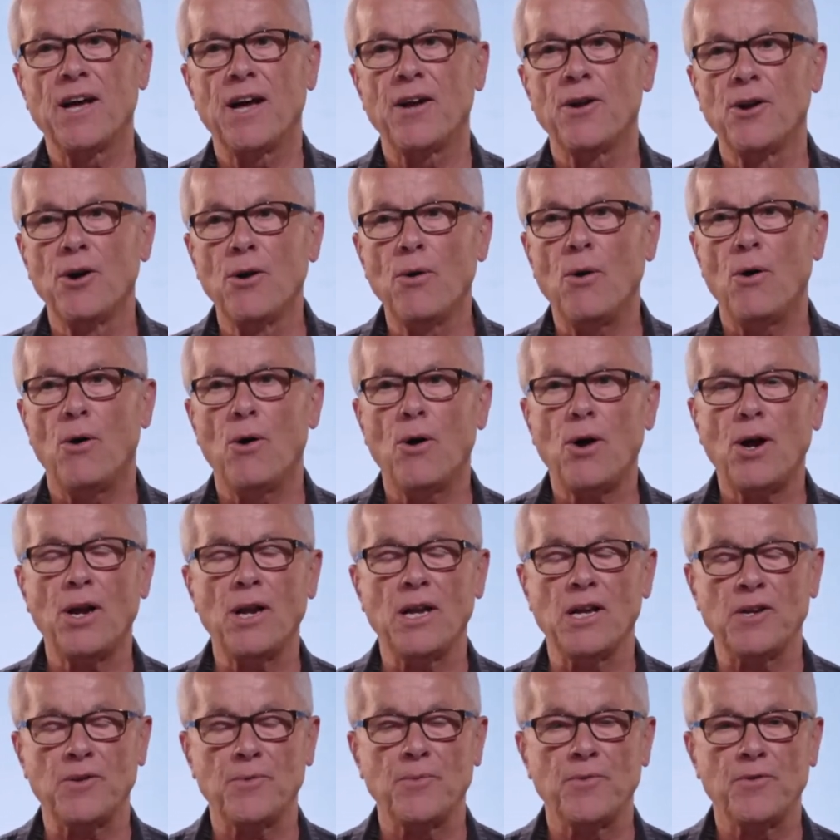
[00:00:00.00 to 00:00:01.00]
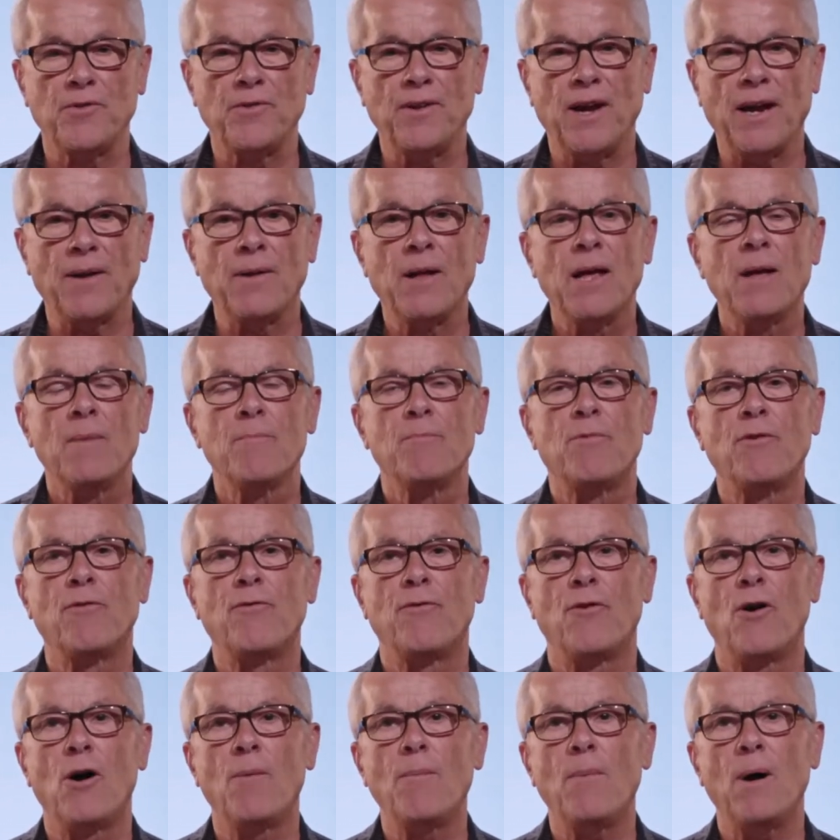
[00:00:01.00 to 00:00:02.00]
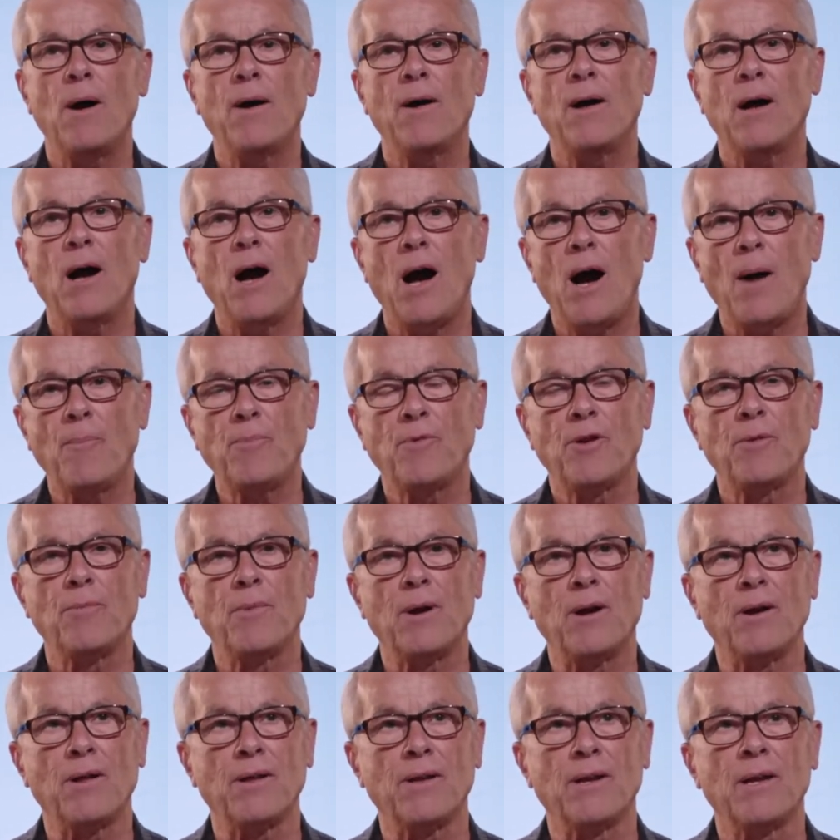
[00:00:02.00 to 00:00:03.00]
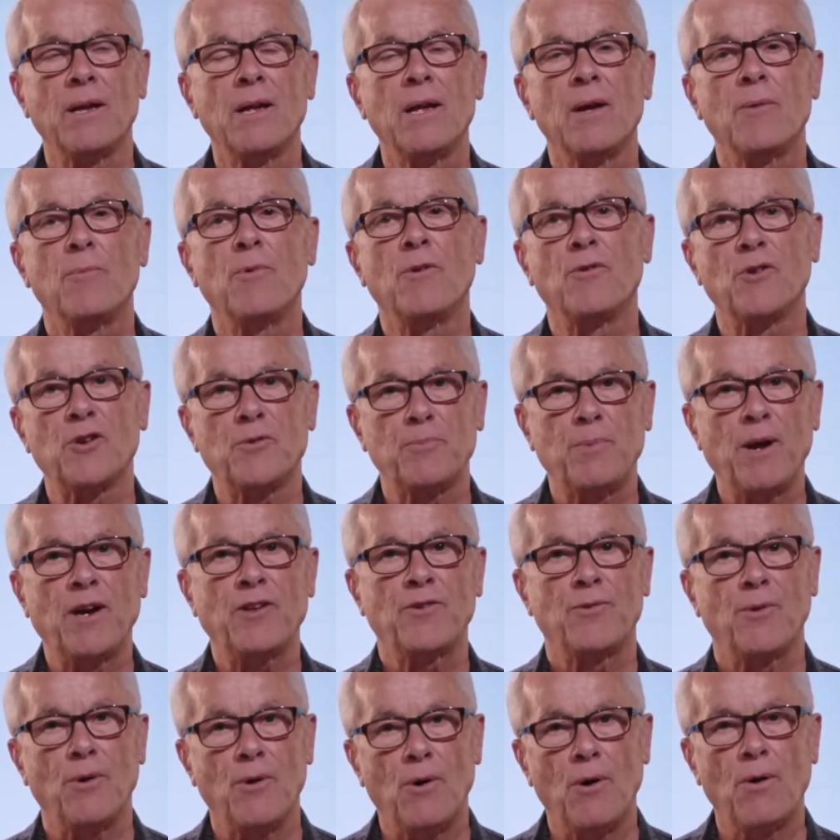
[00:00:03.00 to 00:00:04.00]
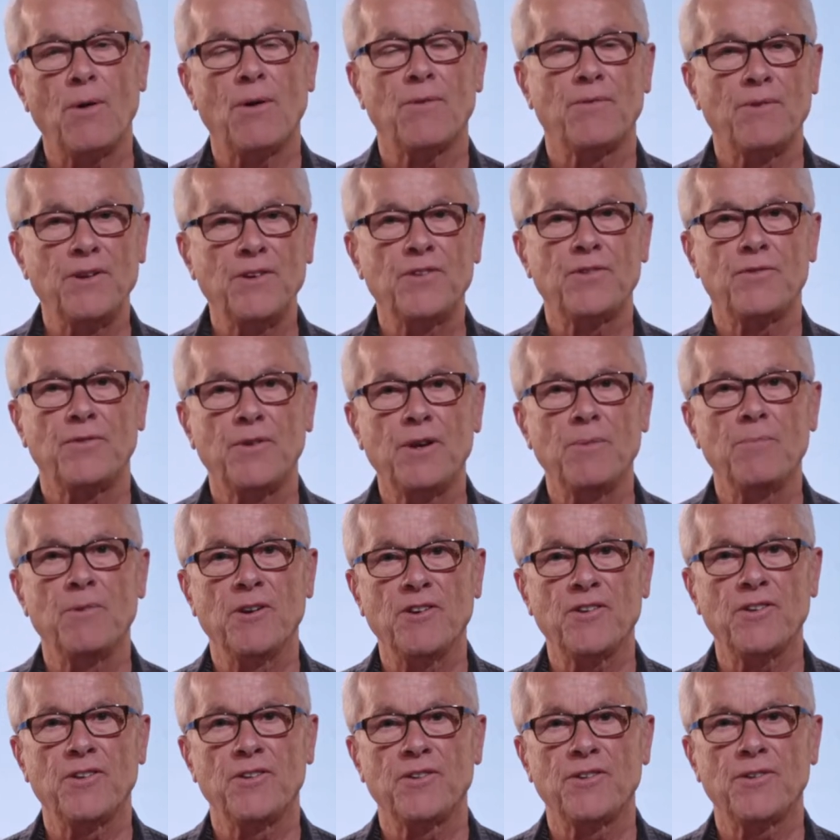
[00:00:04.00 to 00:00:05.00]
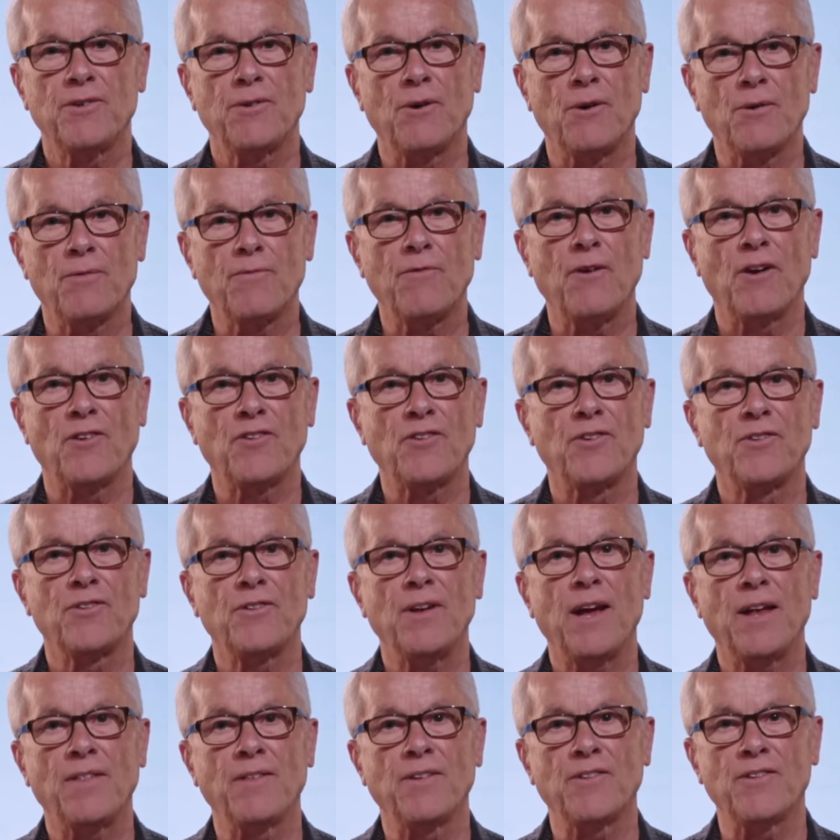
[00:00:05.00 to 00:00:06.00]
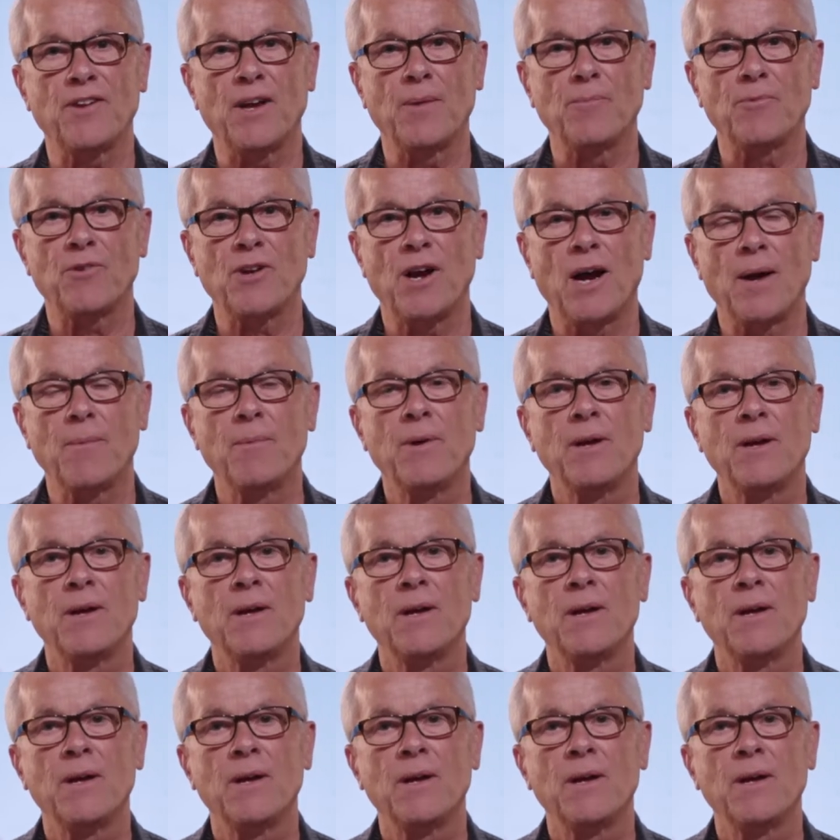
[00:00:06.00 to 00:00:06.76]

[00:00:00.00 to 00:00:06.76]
There are no organisms that perform optimally with respect to all of these three missions or functions at the same time.